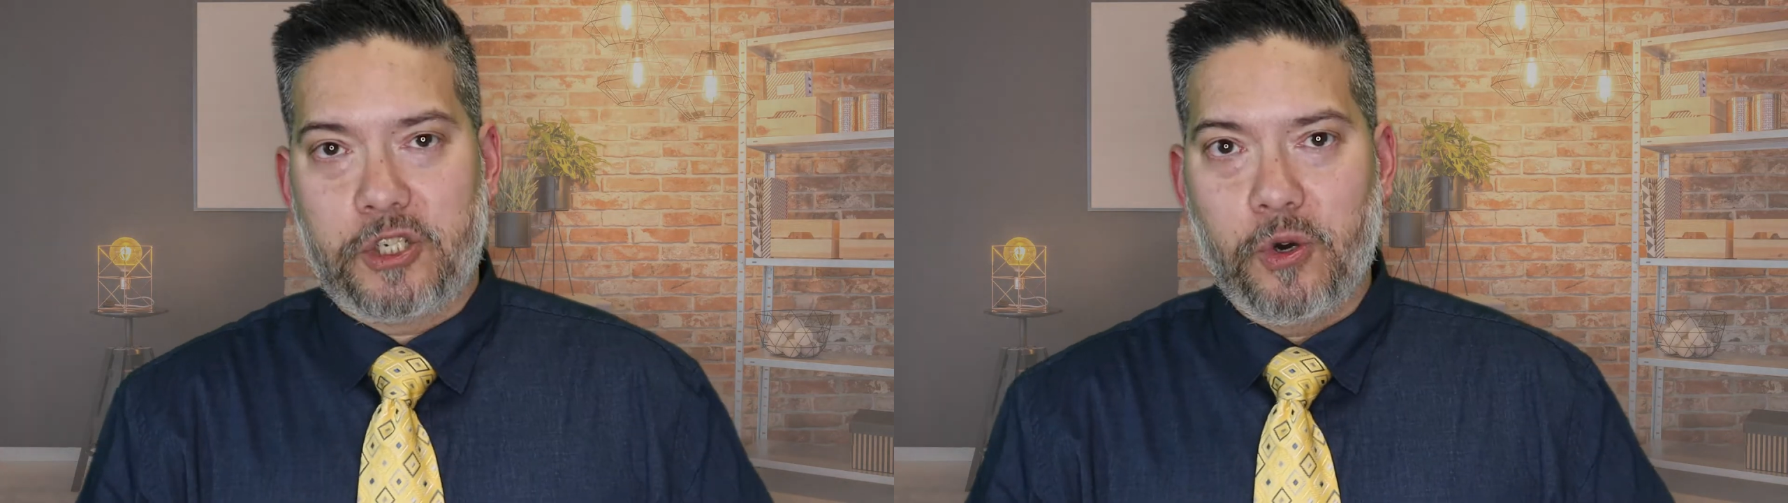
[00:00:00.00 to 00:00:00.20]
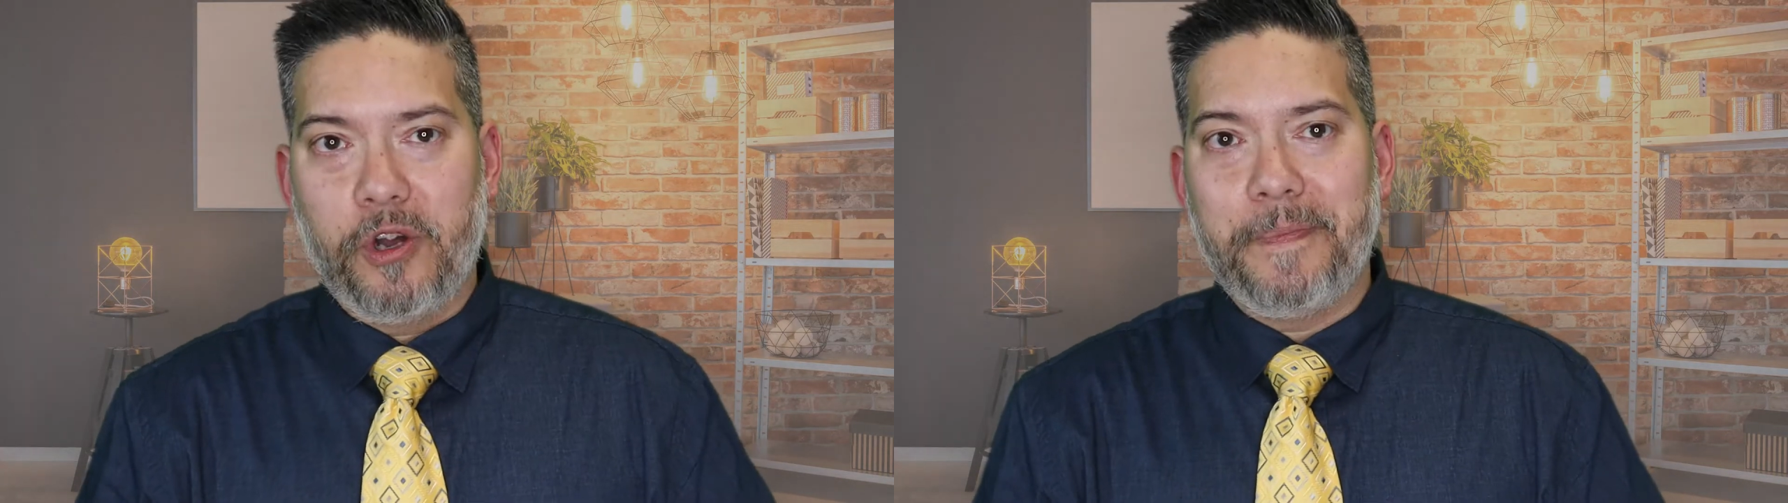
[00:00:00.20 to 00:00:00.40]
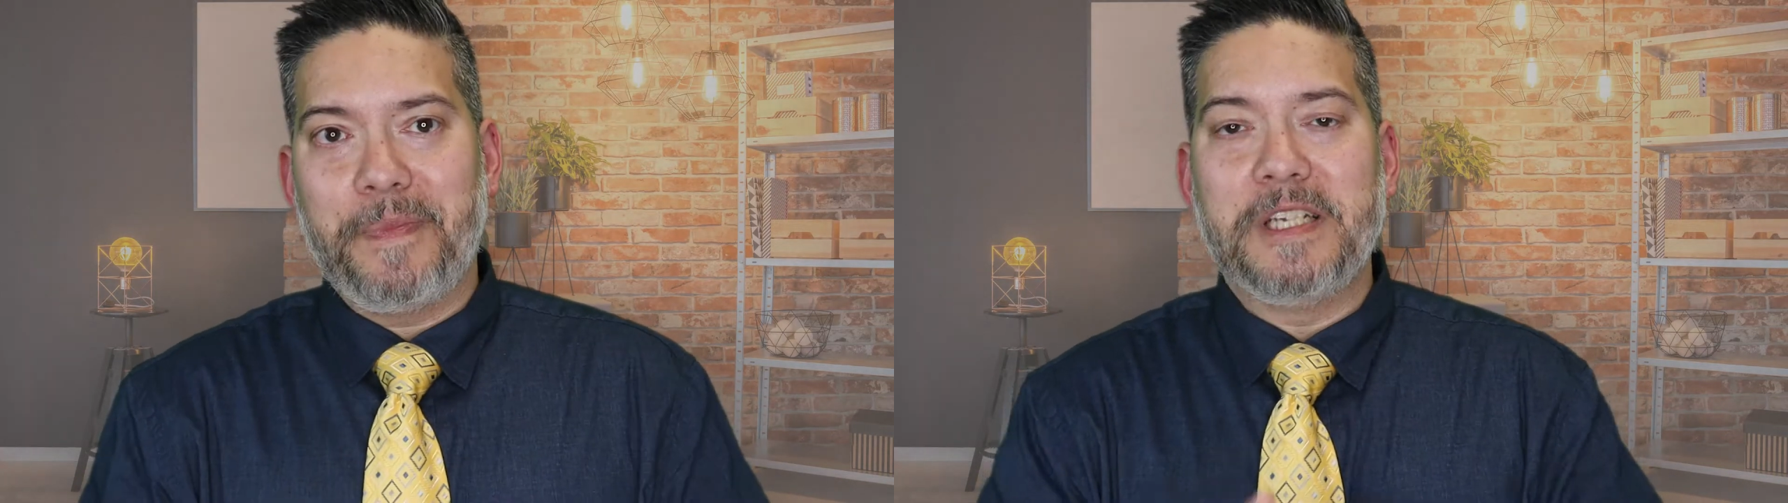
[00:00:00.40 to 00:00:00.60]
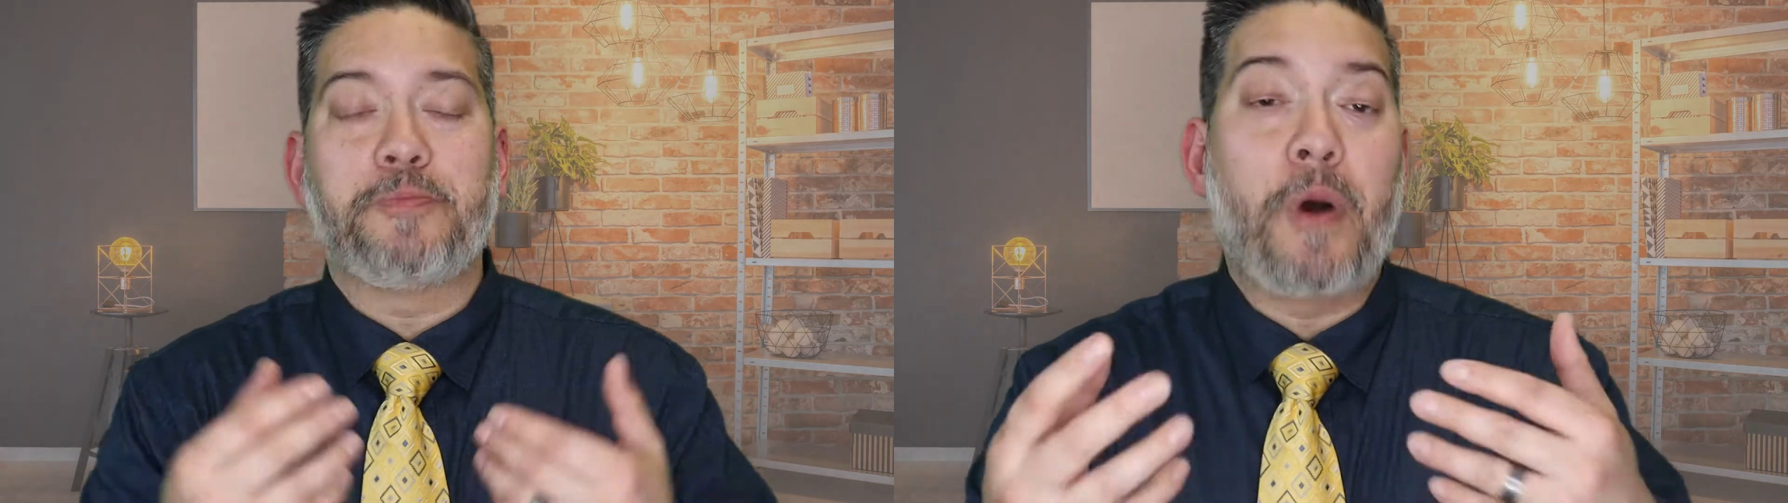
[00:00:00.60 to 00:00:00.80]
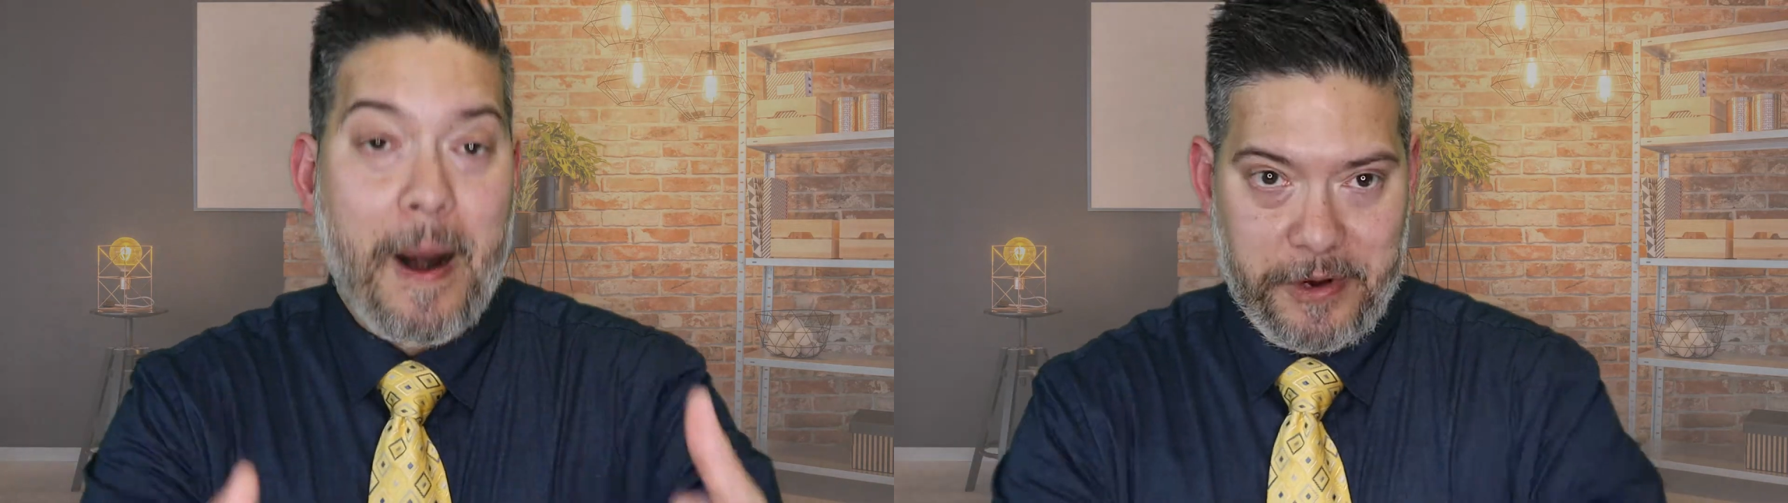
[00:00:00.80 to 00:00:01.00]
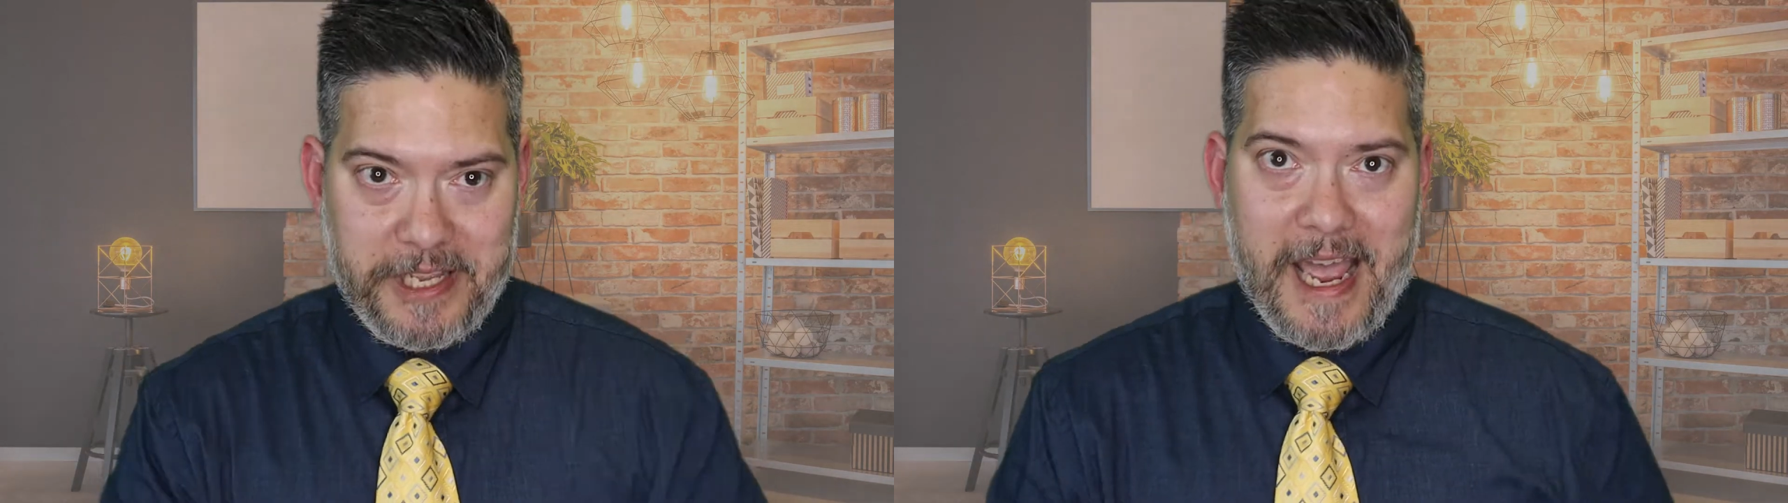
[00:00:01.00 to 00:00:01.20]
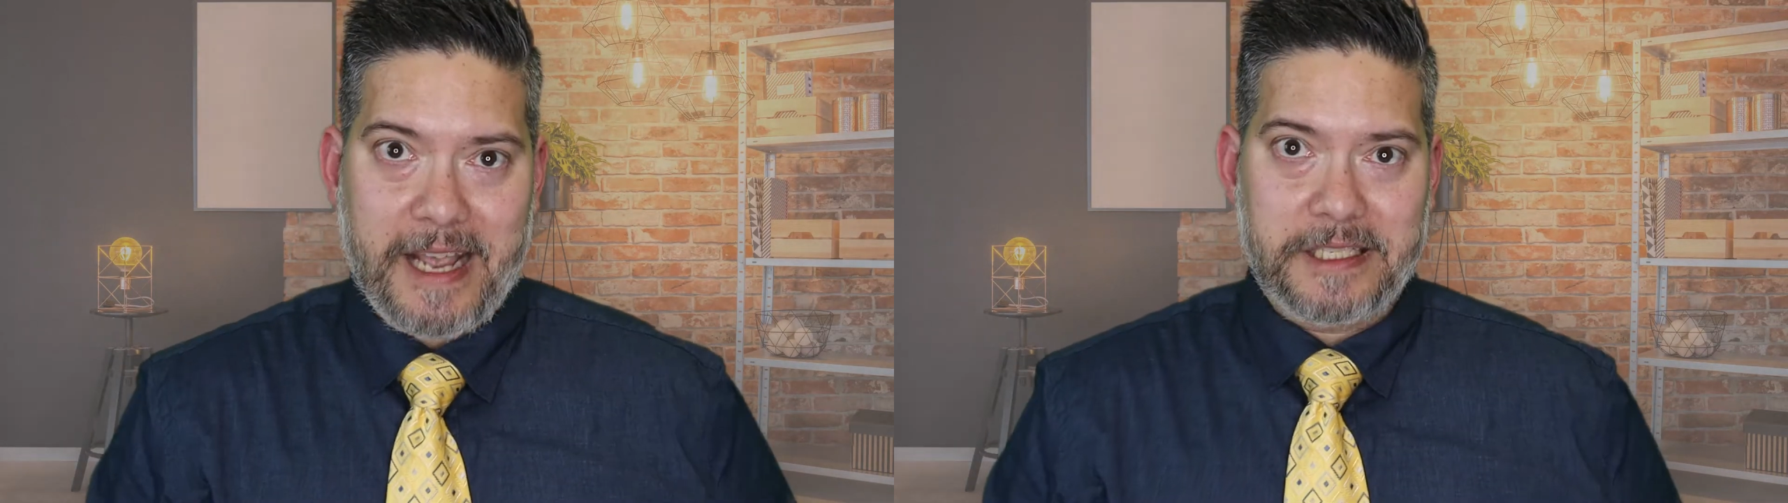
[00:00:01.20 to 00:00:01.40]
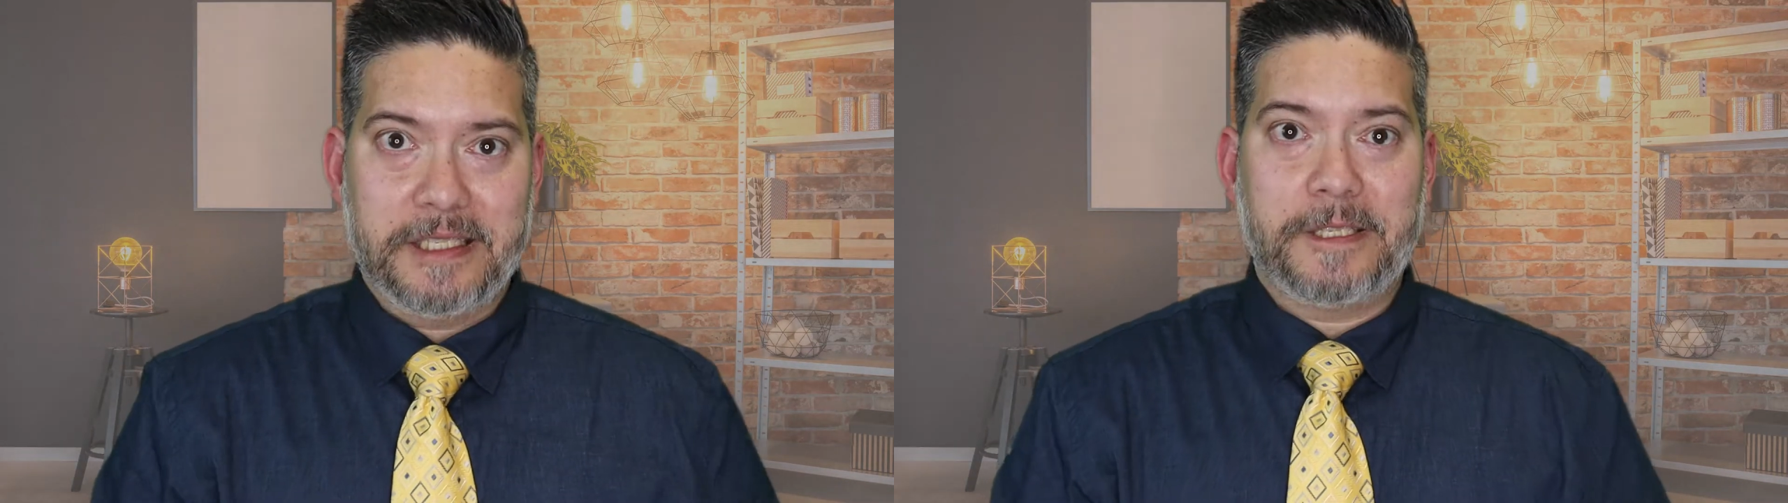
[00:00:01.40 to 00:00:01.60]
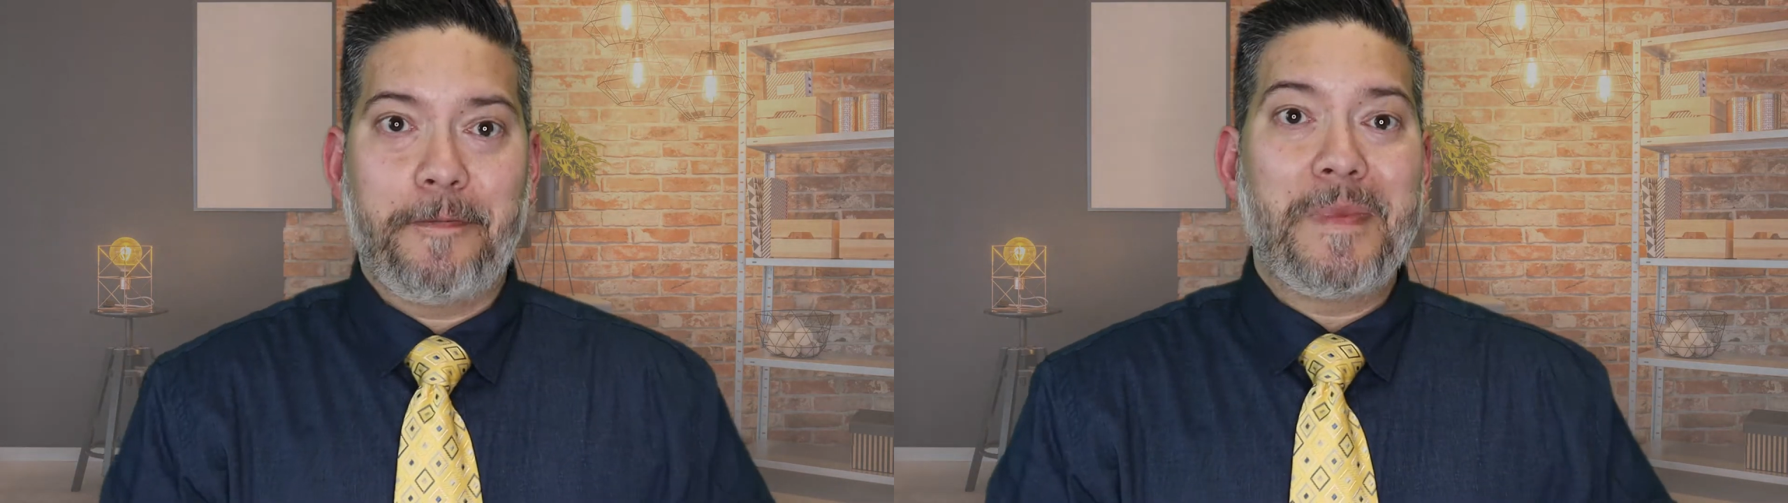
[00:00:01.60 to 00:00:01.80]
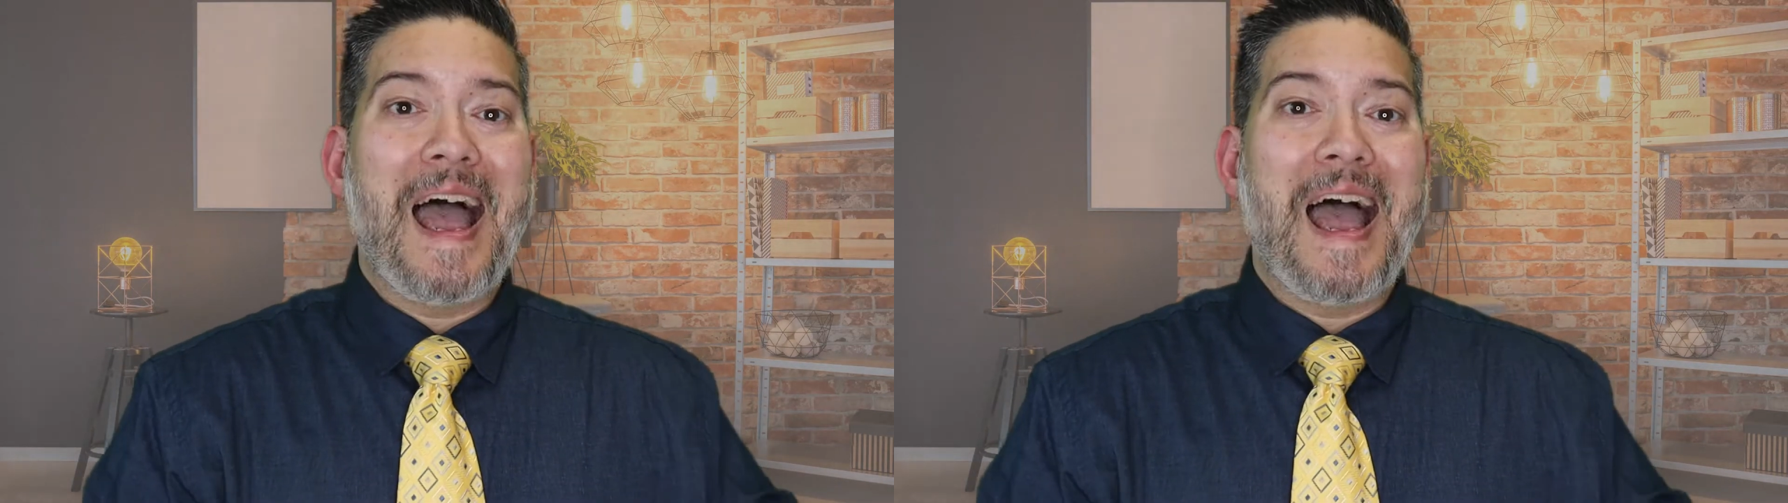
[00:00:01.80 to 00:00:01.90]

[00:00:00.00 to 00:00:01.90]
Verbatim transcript: on is property taxes.